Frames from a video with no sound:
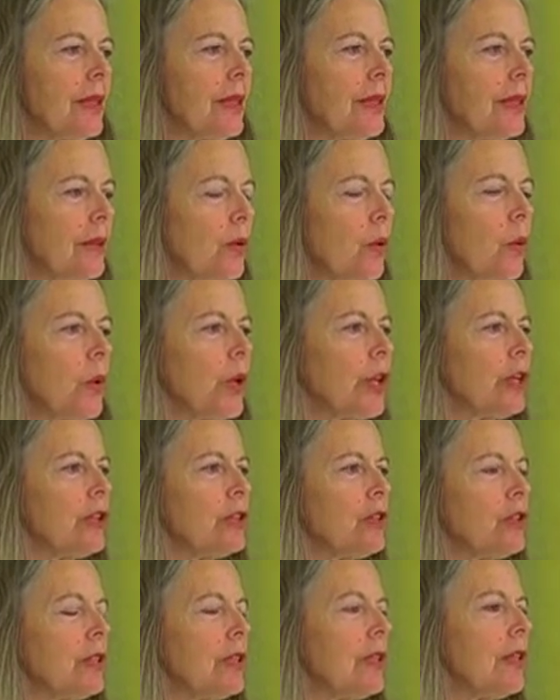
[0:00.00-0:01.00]
the
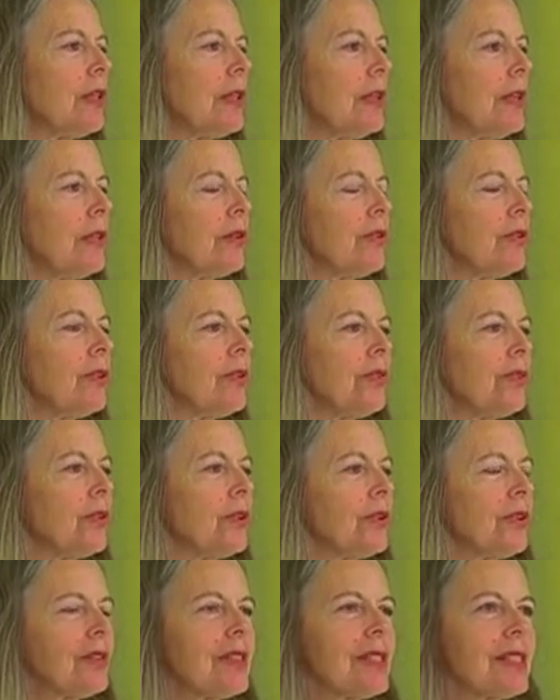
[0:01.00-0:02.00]
origin of the
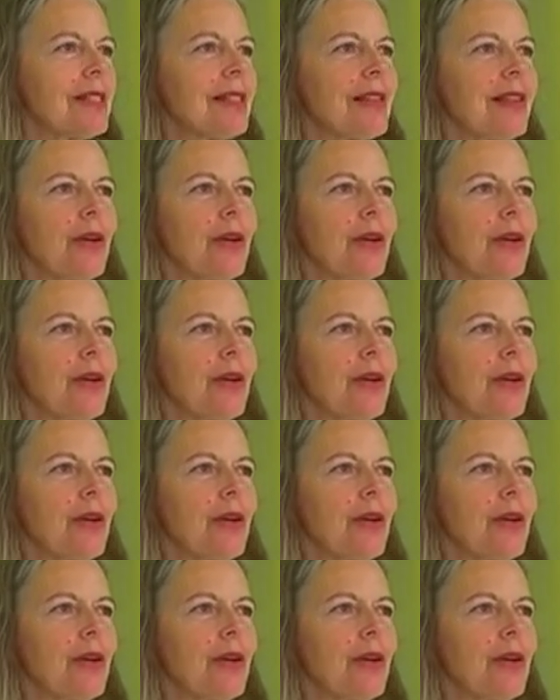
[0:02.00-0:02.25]
universe,